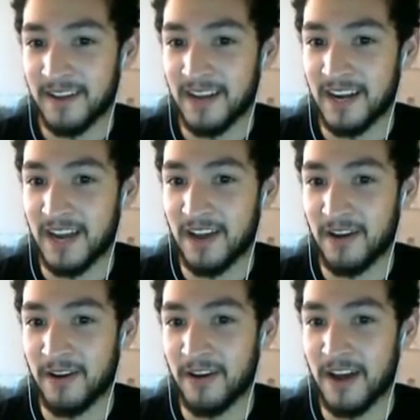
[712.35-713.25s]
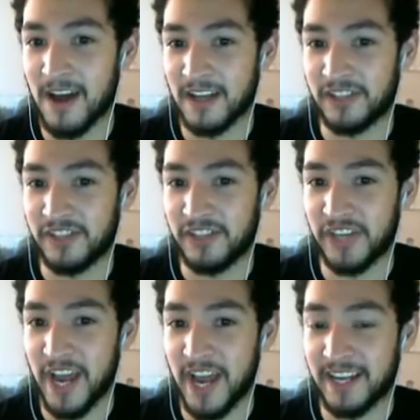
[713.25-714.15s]
Hello. Oh,
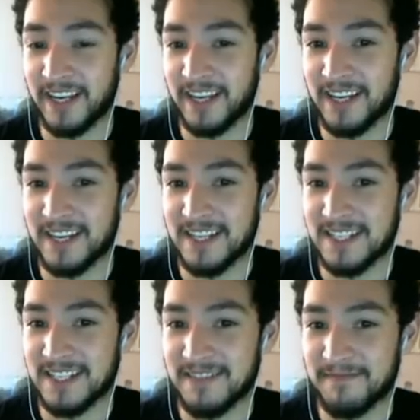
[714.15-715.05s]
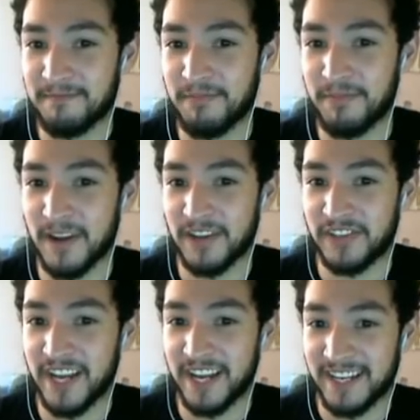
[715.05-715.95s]
shit. Push
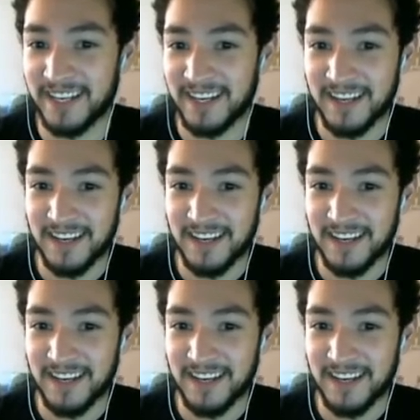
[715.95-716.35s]
it.